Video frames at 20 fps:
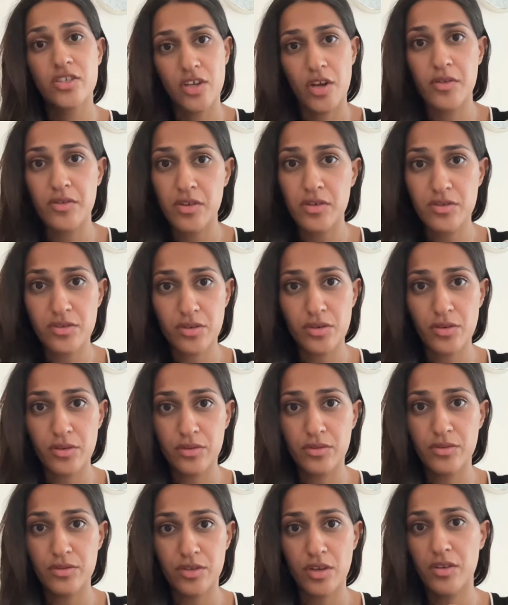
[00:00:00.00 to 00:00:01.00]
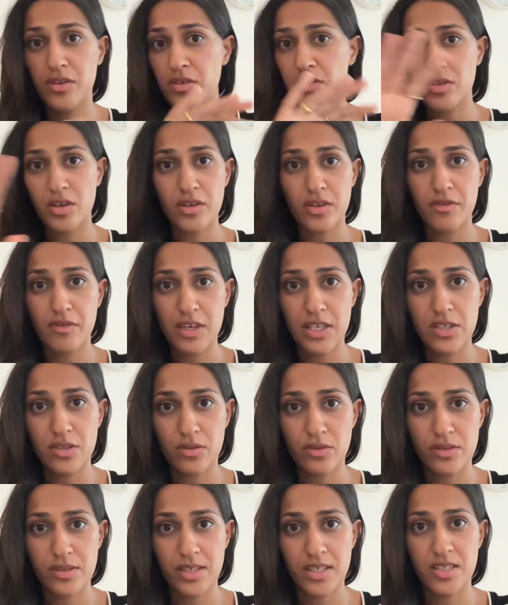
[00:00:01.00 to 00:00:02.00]
Don't use Google, don't use other
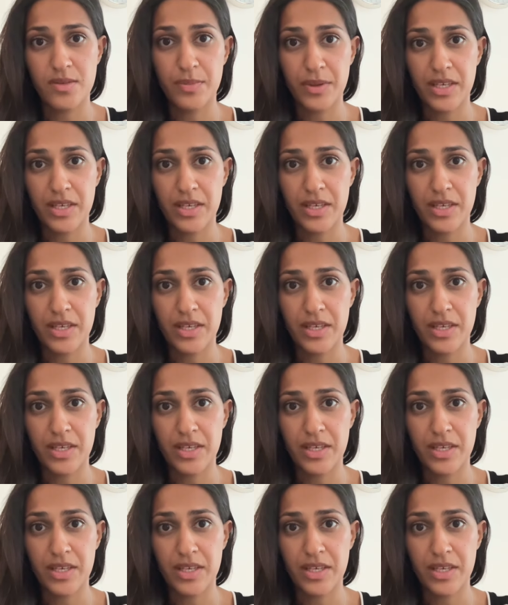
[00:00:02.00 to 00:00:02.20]
resources,